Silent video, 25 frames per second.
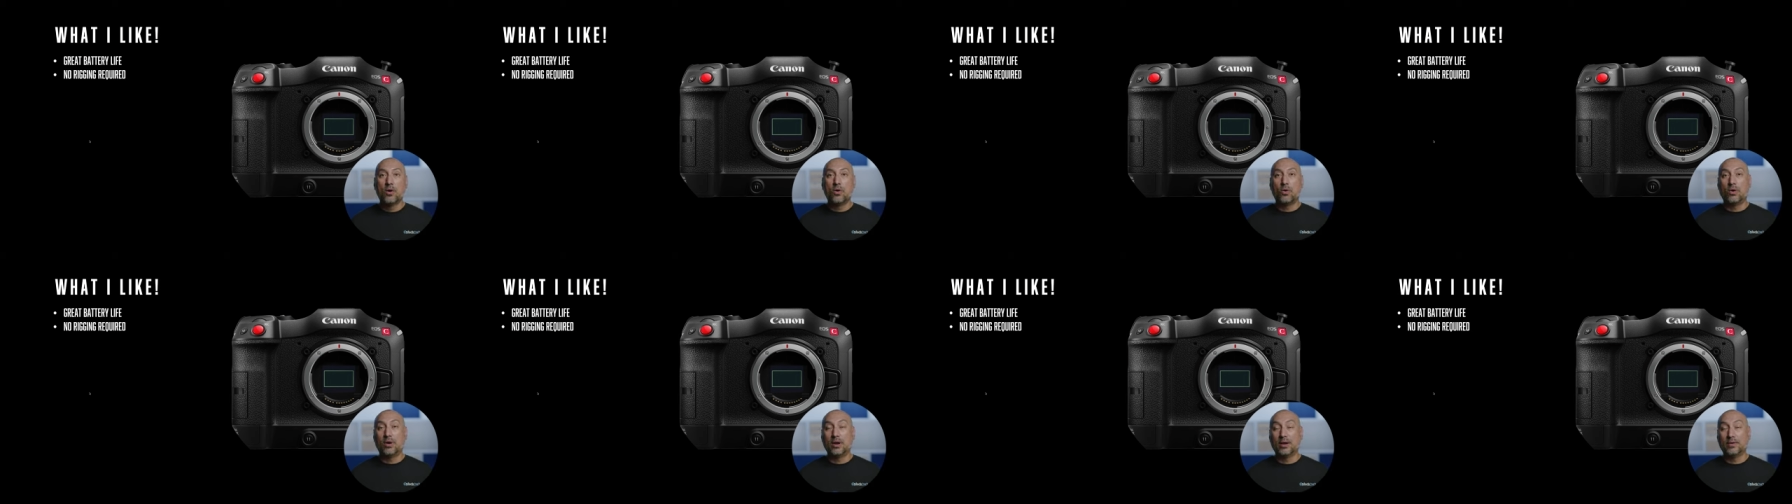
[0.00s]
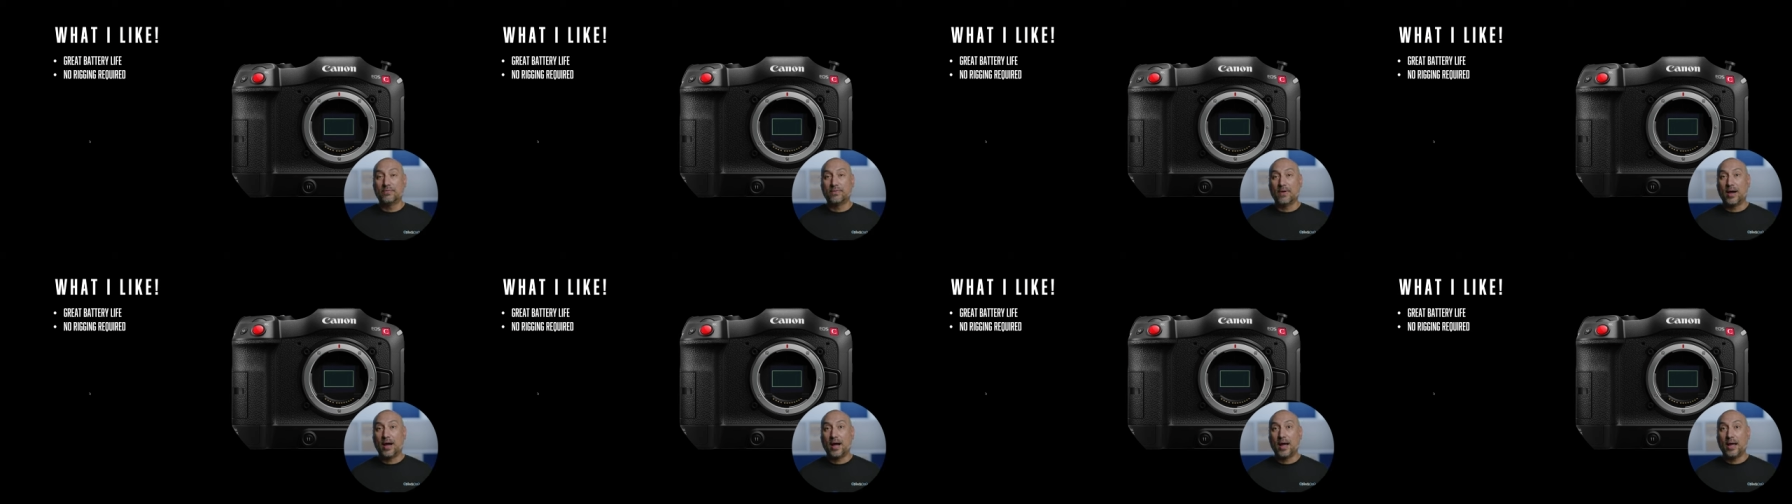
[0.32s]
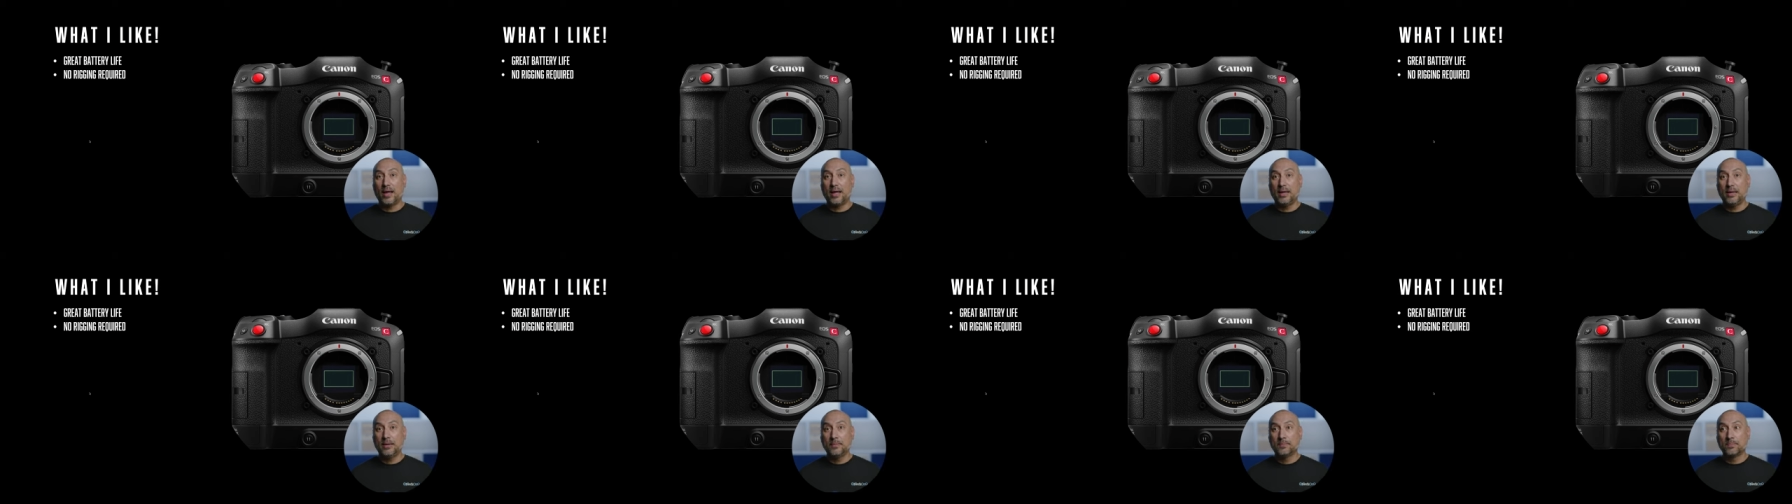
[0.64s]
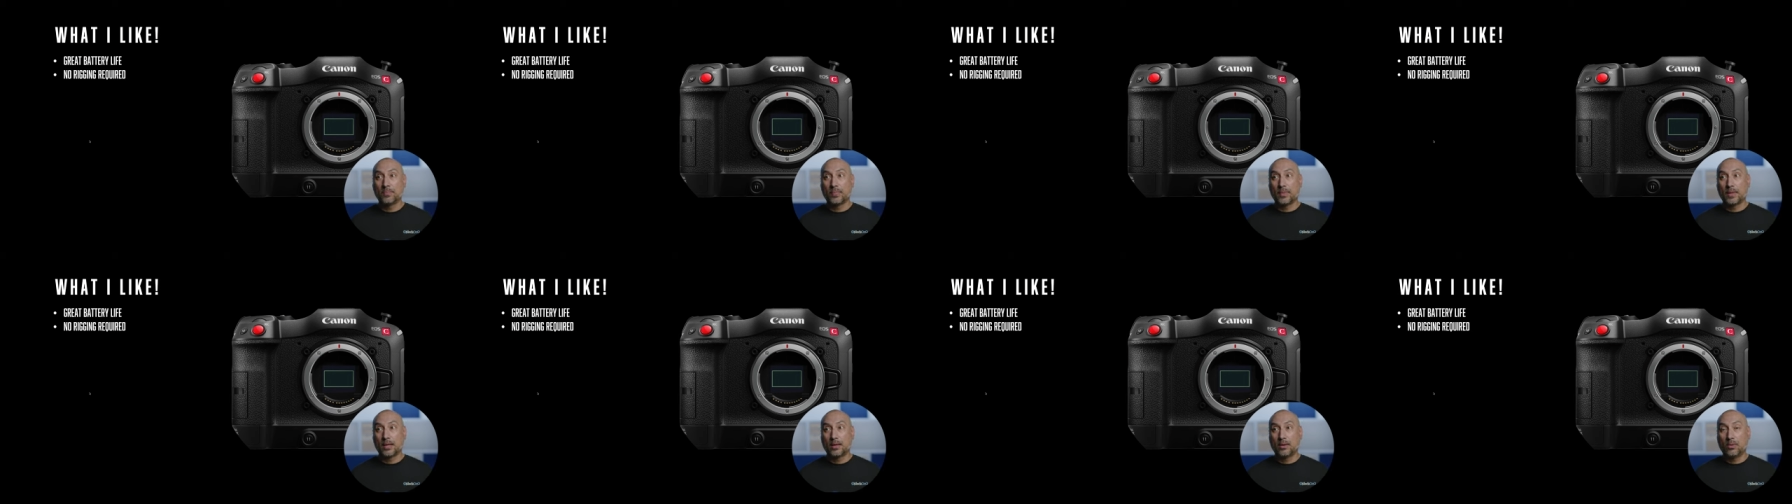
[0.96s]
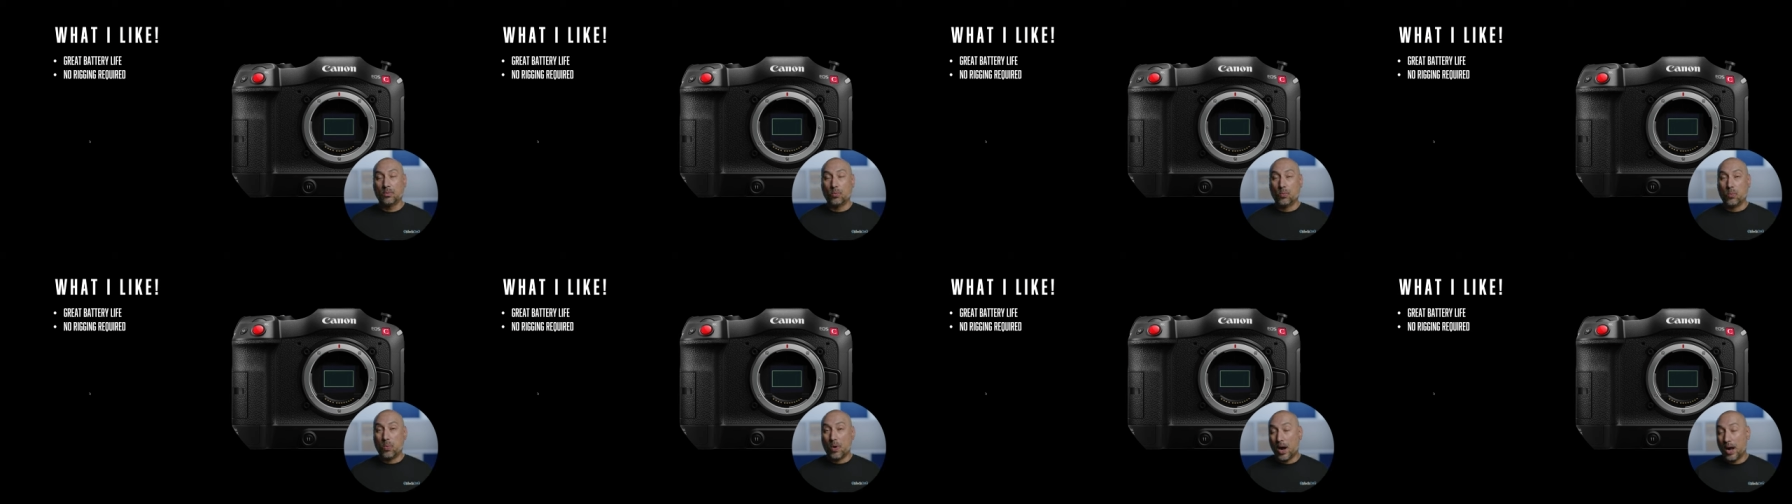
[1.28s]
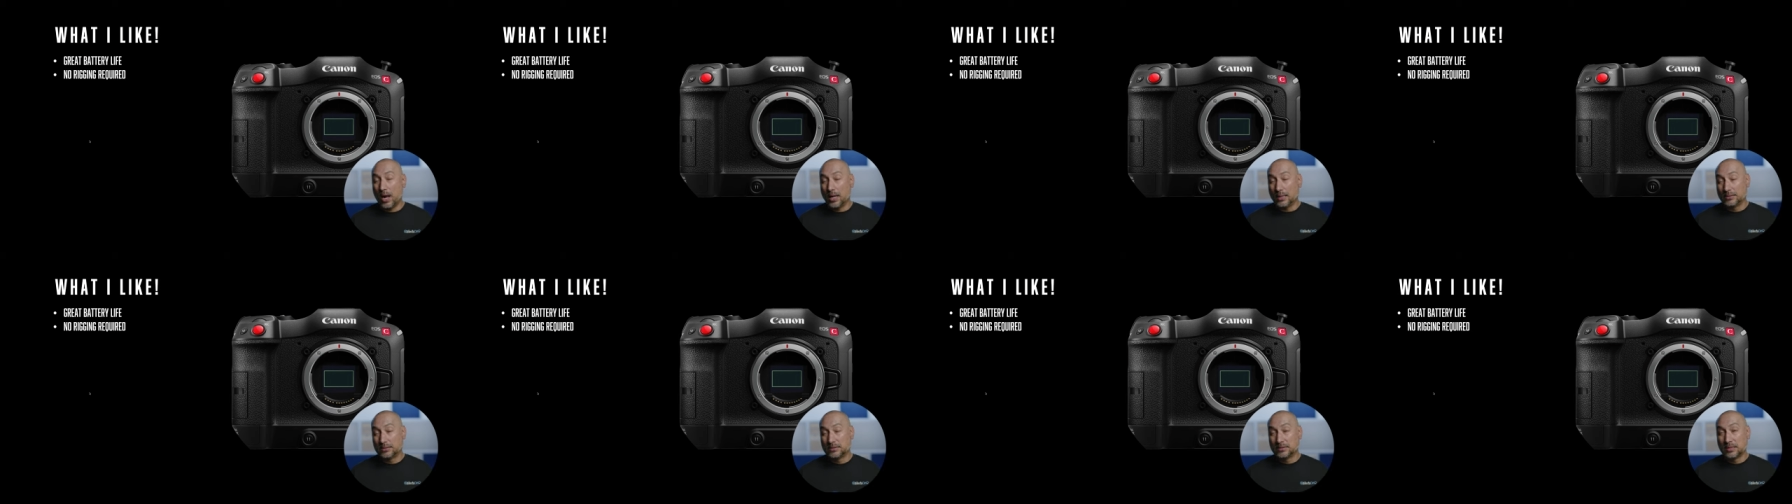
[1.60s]
Or if I
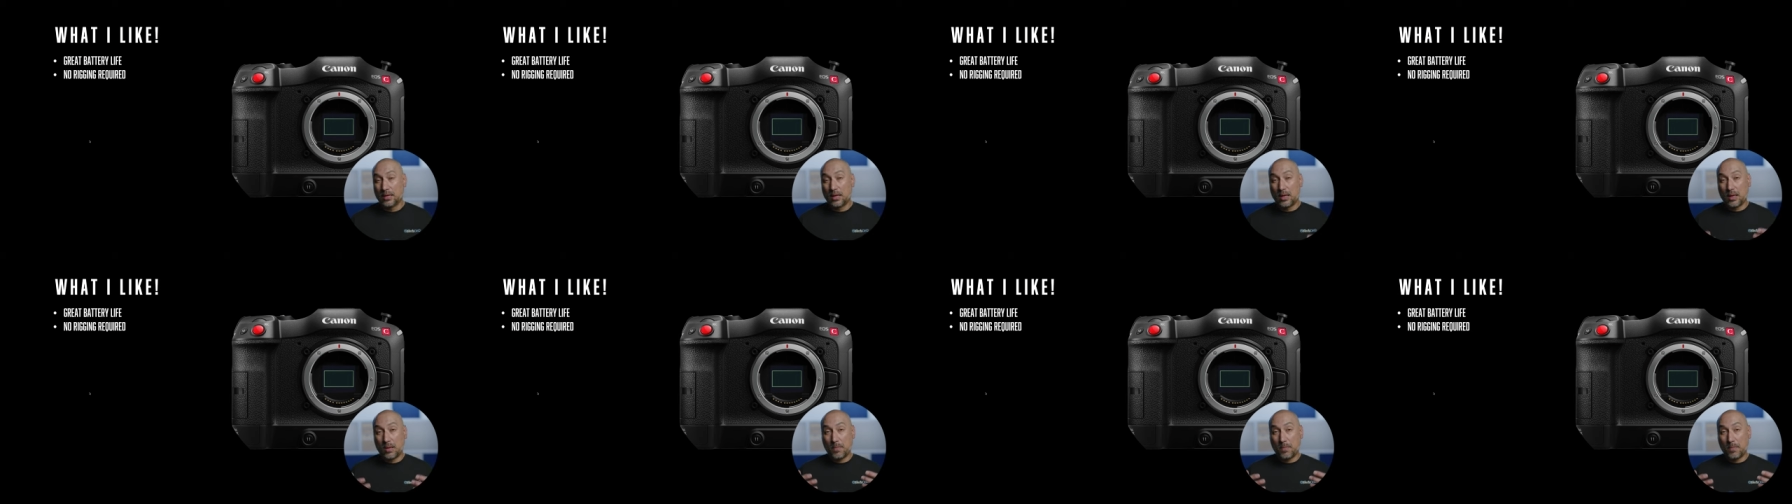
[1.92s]
want